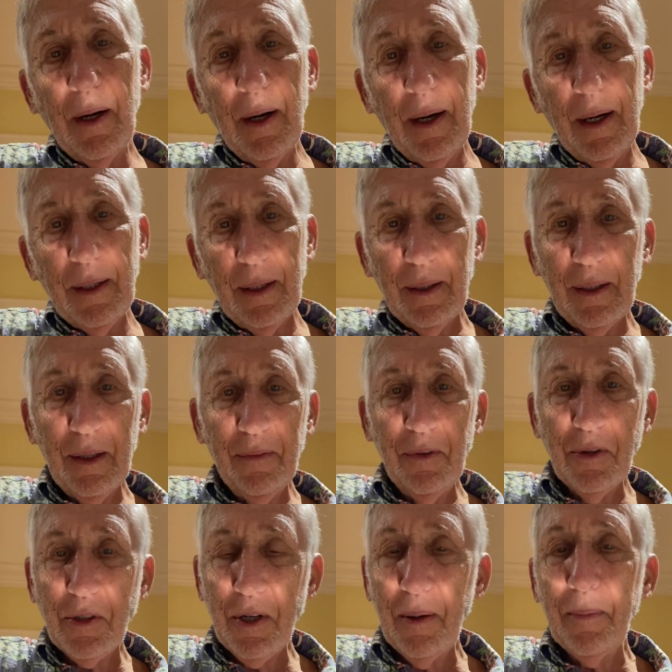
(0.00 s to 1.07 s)
I can give you
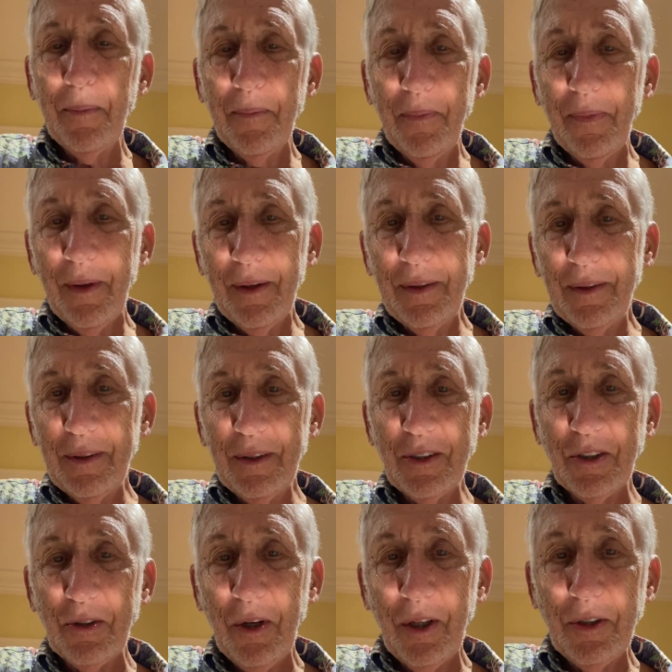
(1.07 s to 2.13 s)
some to
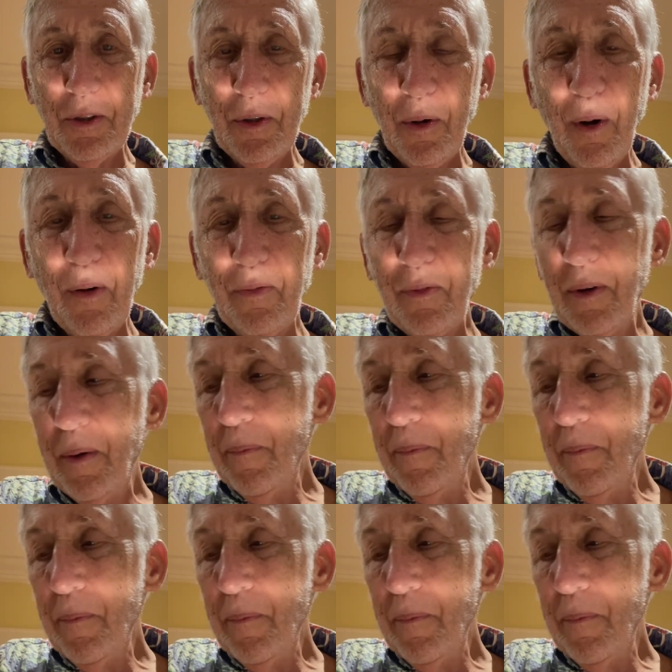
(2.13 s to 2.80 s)
start you off.